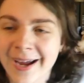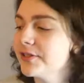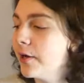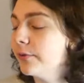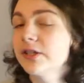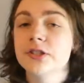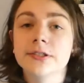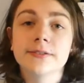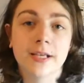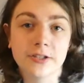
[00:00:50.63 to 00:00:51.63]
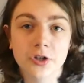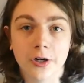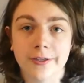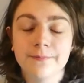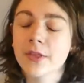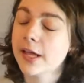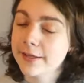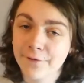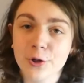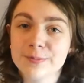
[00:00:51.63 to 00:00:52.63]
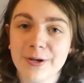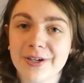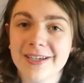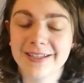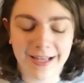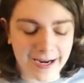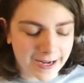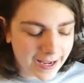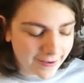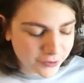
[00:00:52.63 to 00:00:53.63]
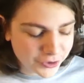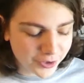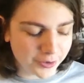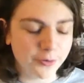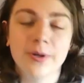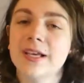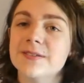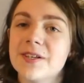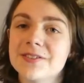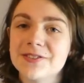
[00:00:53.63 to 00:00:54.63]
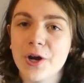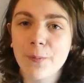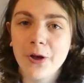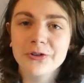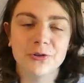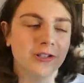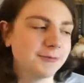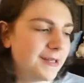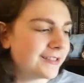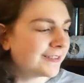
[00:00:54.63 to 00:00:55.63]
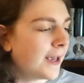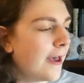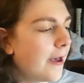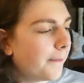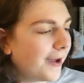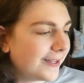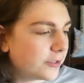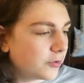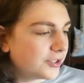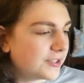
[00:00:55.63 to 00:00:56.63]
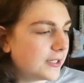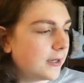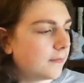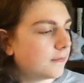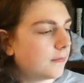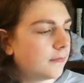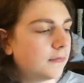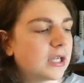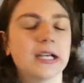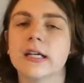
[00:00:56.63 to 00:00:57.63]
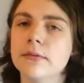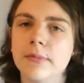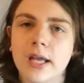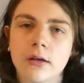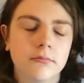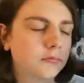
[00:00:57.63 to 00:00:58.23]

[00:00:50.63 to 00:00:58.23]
So, let's just get started. The first book that I have to show you is Snowball's Christmas by Kristen McKanagh.